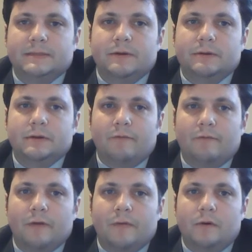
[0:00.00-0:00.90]
is going to
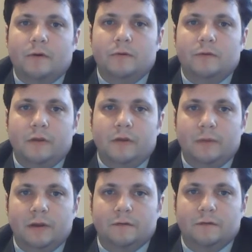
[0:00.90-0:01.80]
cover the whole of
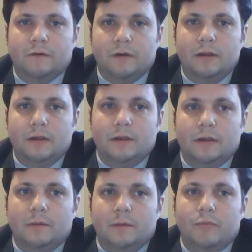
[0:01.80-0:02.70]
human history
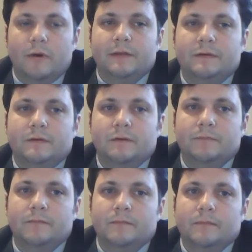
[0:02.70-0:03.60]
and
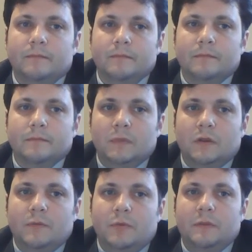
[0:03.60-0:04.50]
prehistory,
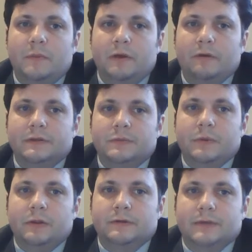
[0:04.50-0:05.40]
to put the
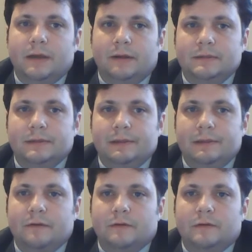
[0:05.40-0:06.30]
periods we looked at
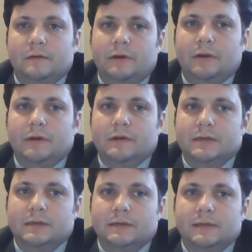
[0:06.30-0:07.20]
in the other two
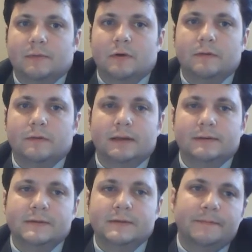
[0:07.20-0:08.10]
videos into some
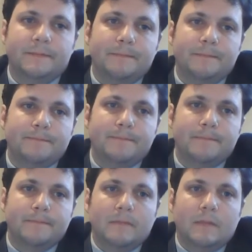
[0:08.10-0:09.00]
context.
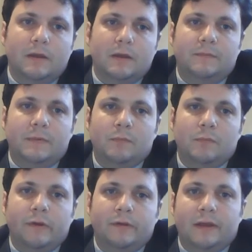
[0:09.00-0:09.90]
It's a
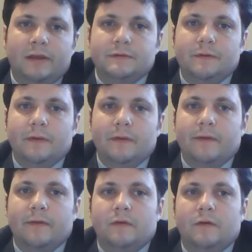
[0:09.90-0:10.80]
bit more international
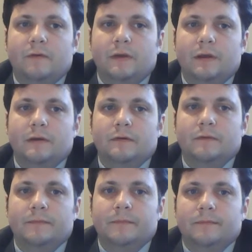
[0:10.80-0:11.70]
than the other two
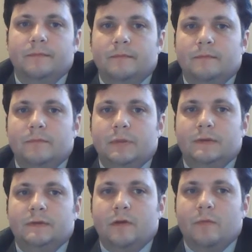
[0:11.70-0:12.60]
videos,
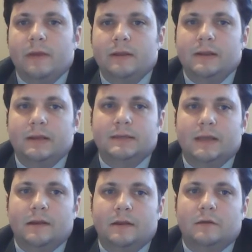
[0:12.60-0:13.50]
but it's still
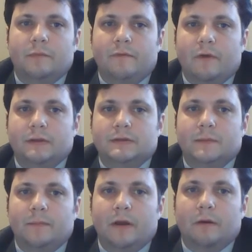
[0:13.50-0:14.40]
mainly intended to
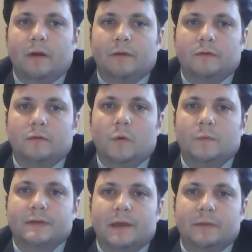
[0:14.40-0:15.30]
provide some background to what was